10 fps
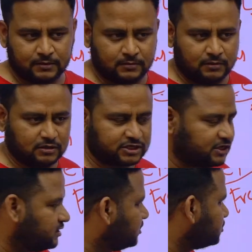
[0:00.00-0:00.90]
Okay.
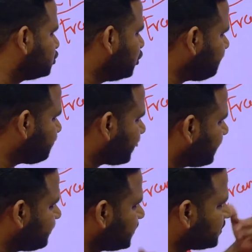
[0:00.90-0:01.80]
So
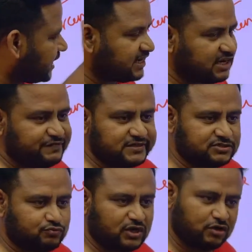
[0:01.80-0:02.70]
current affairs is
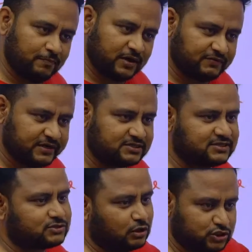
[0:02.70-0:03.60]
what? November 26 is
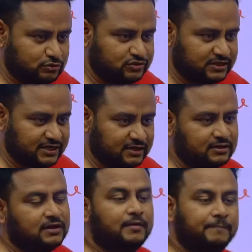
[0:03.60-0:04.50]
Constitution Day.
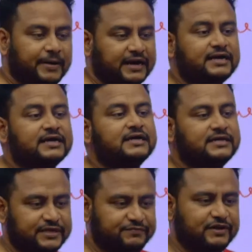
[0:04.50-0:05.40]
But
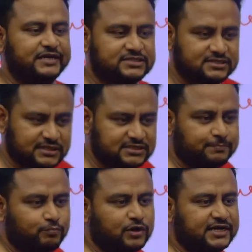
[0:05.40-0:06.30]
for each such
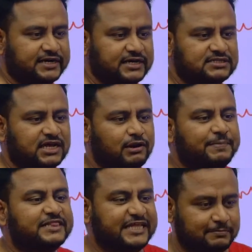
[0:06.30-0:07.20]
important days there will be
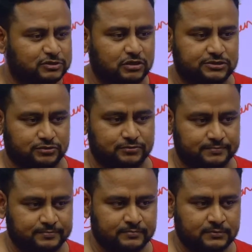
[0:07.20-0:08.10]
themes also.
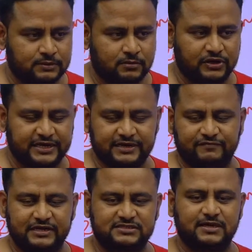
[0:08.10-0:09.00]
Okay. For
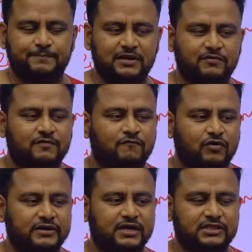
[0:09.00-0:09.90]
example, one
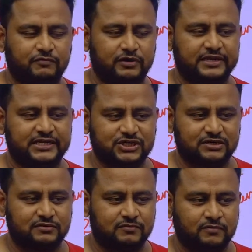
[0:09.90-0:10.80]
earth, one nation,
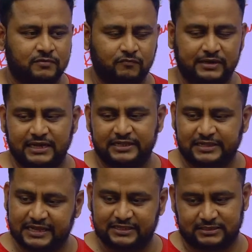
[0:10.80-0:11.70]
one health,
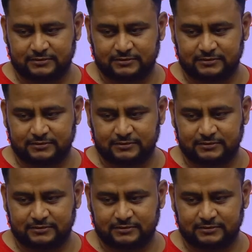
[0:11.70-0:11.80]
like that.